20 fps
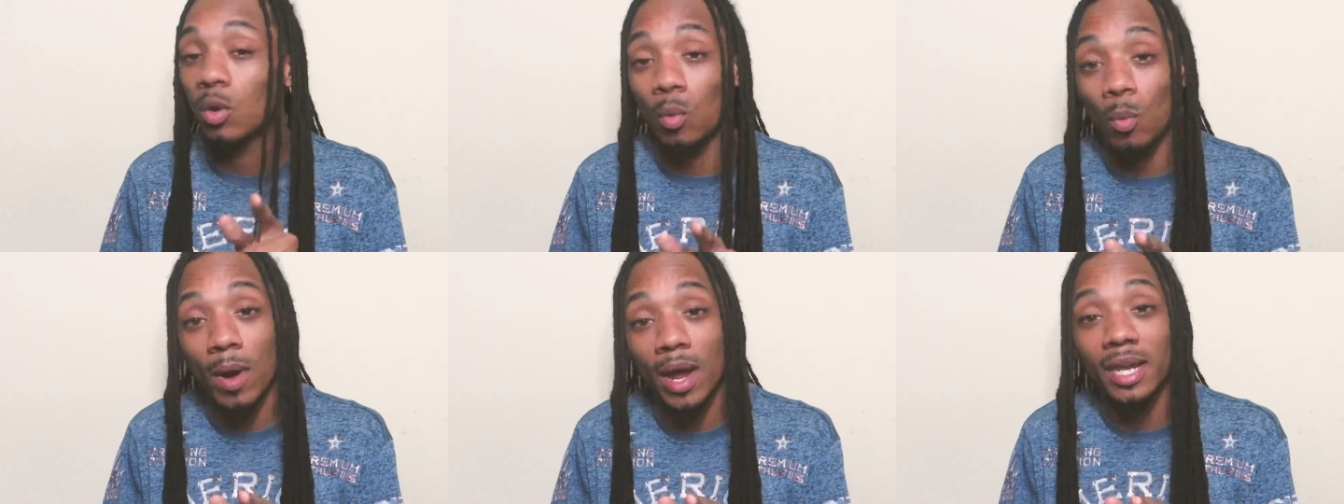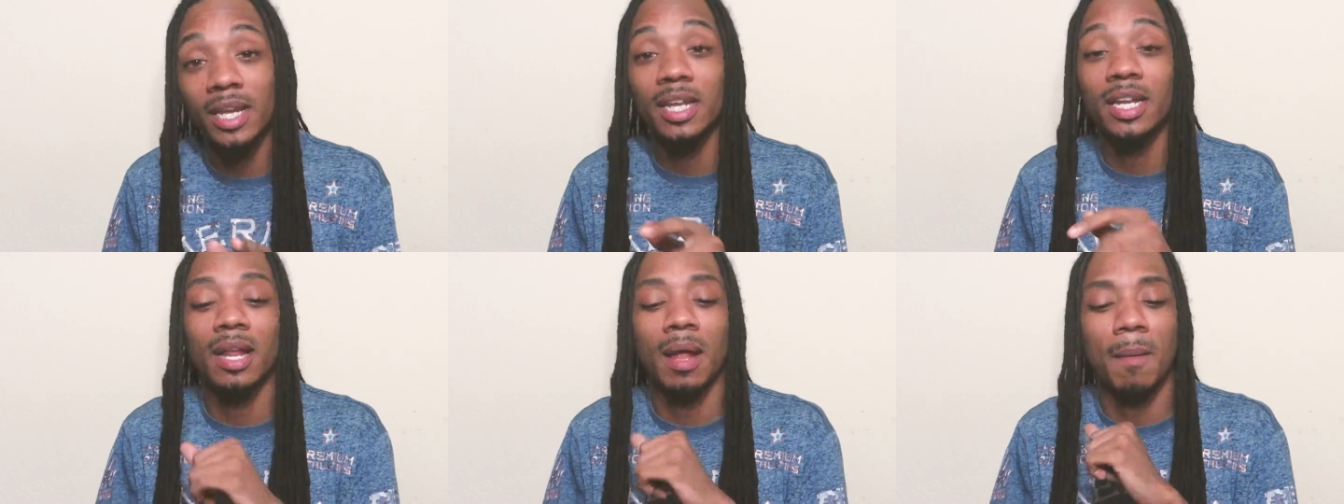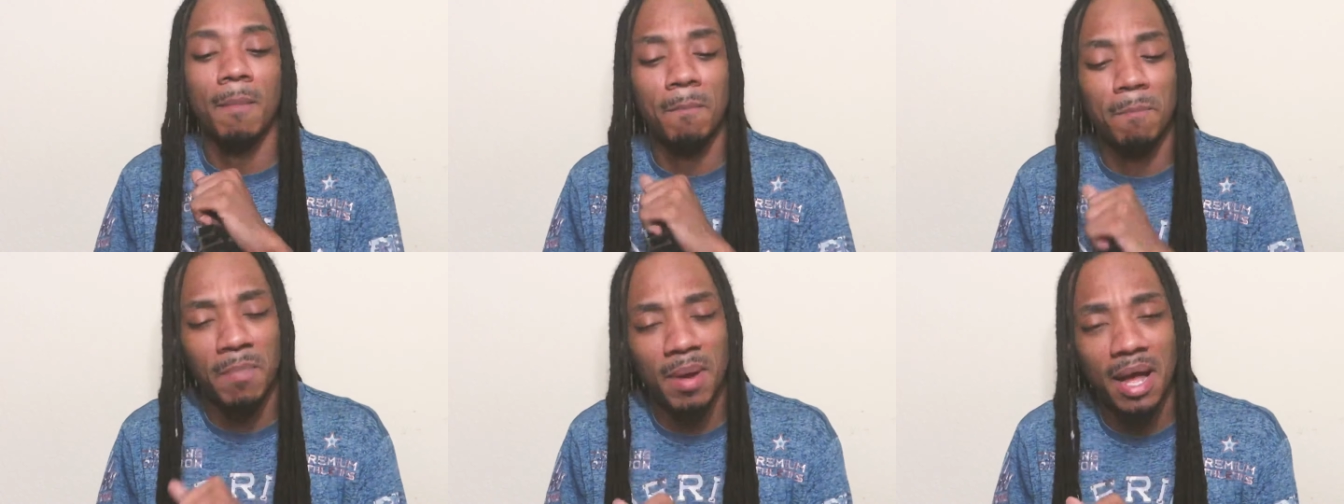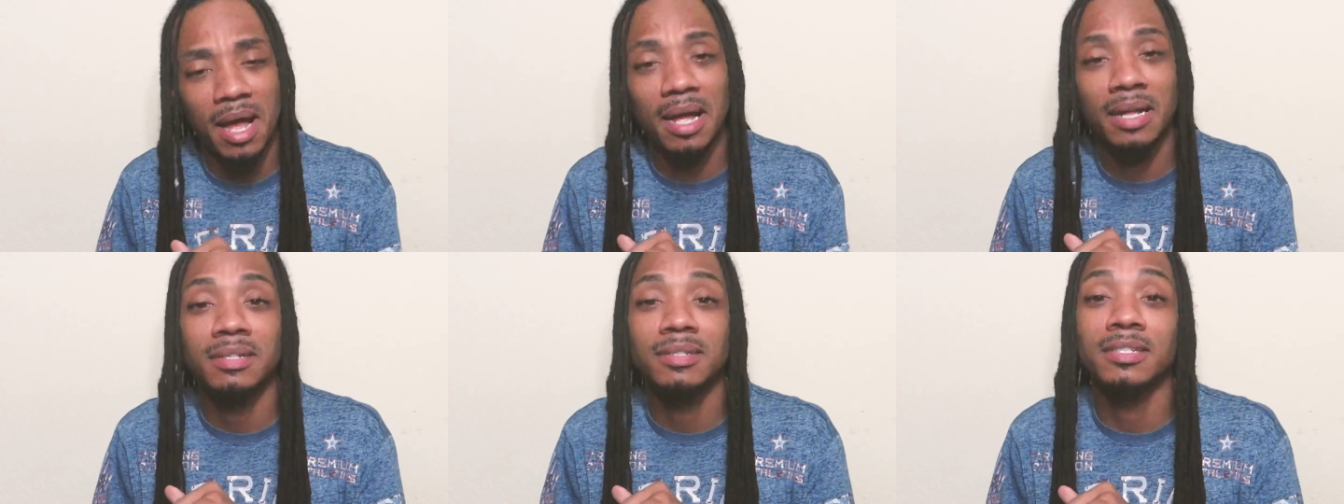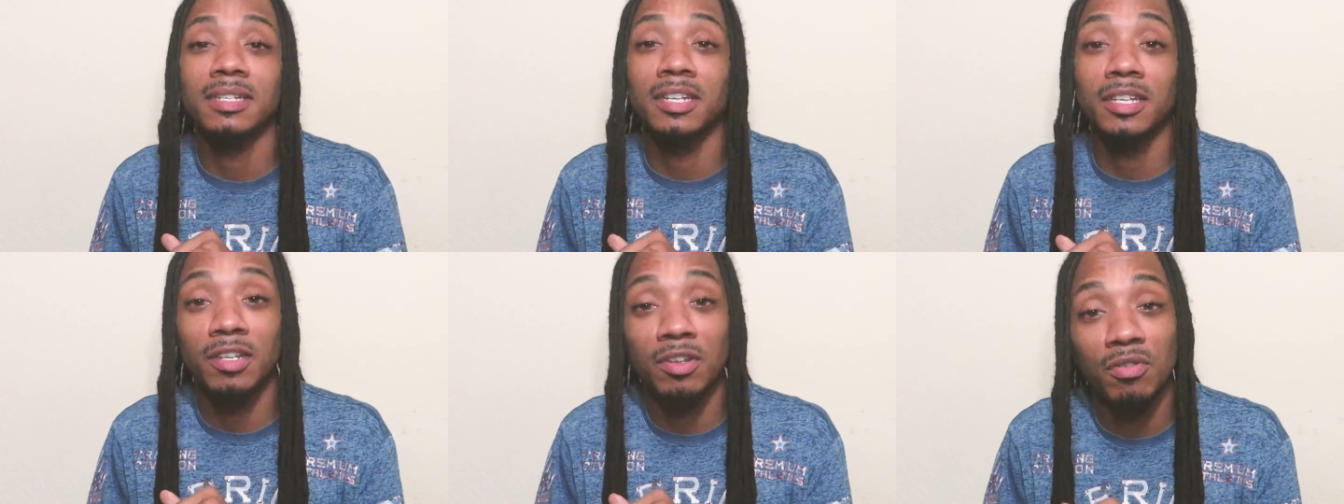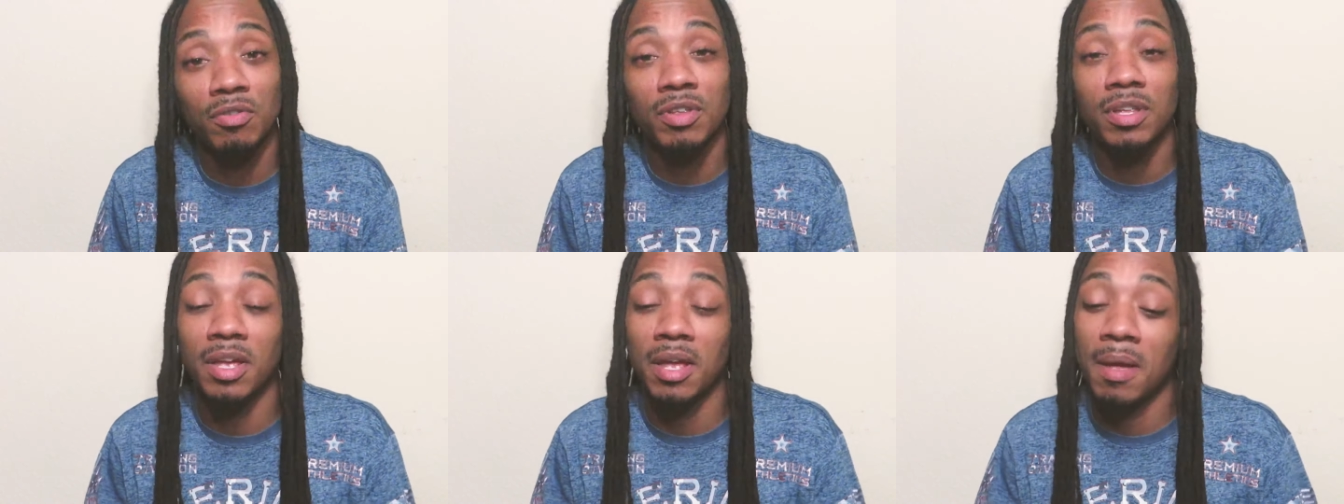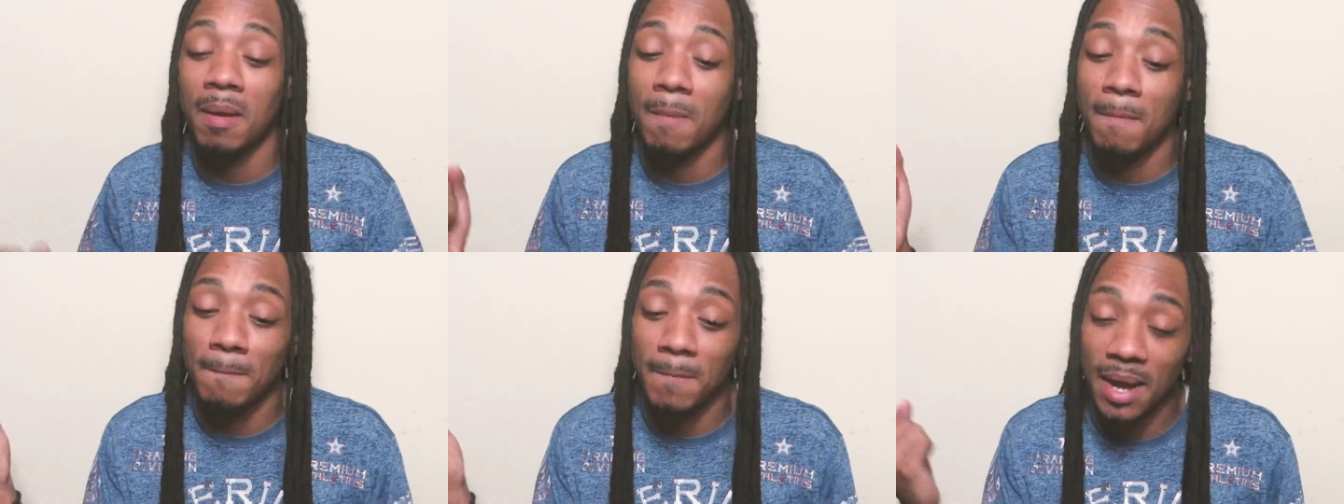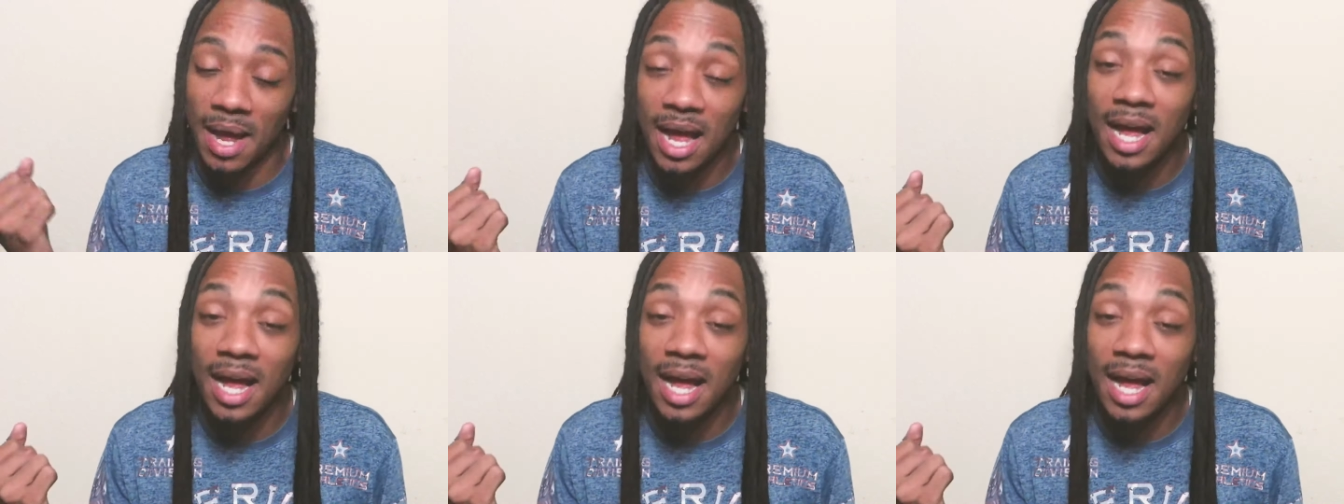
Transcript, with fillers: The way that I'm about to do you,